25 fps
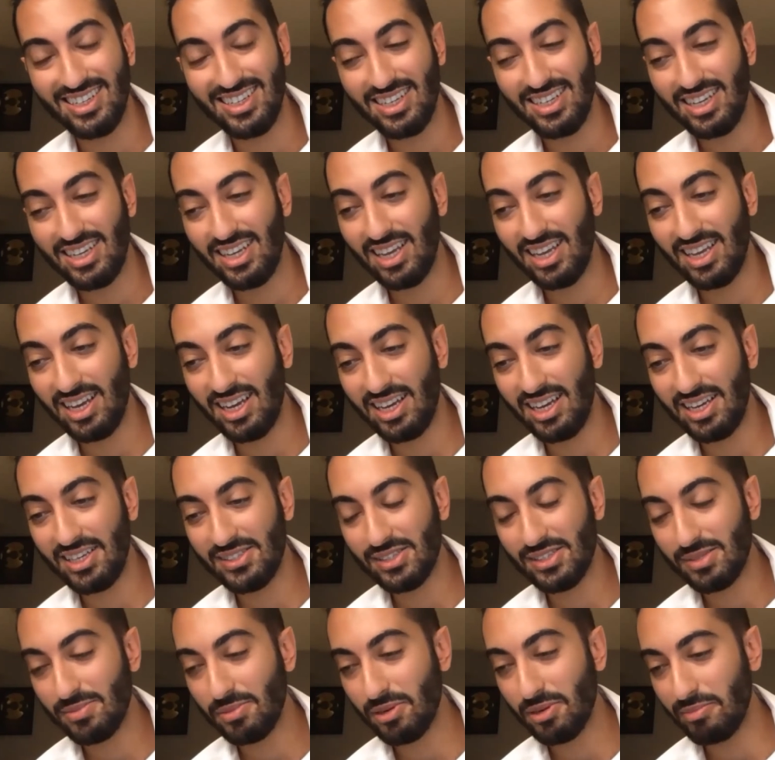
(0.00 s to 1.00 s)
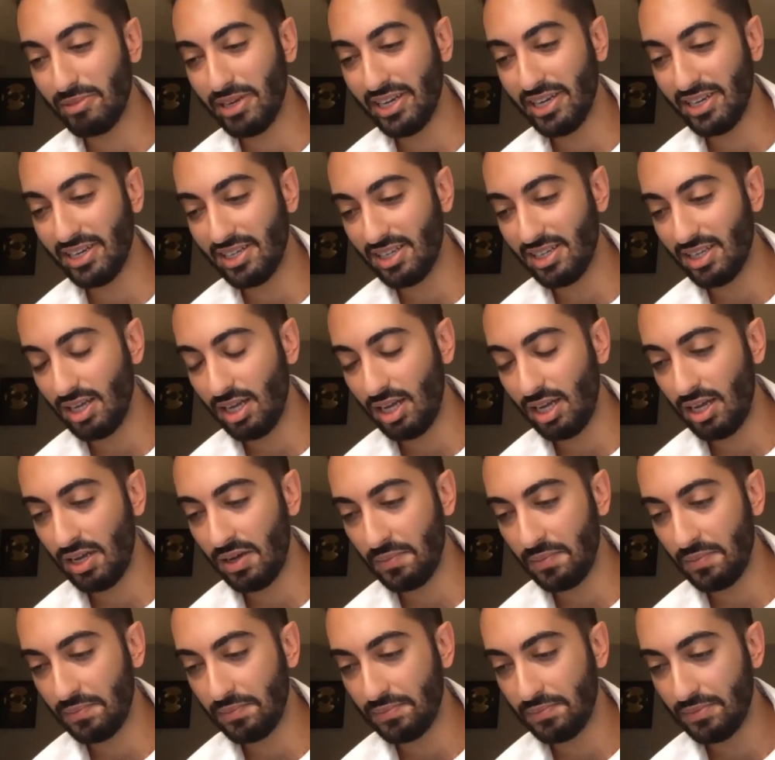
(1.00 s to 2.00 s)
He's a smart
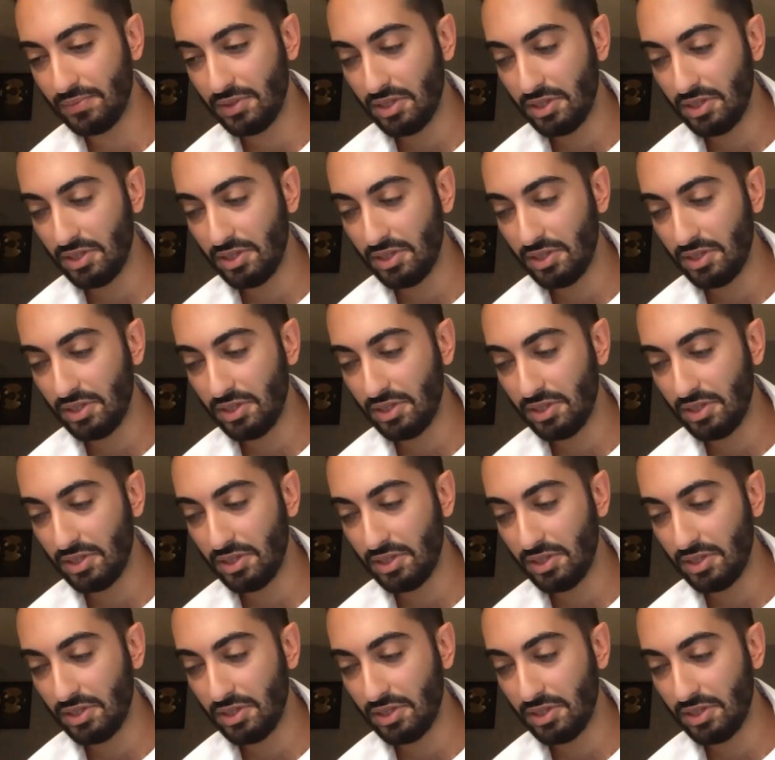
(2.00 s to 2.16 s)
man.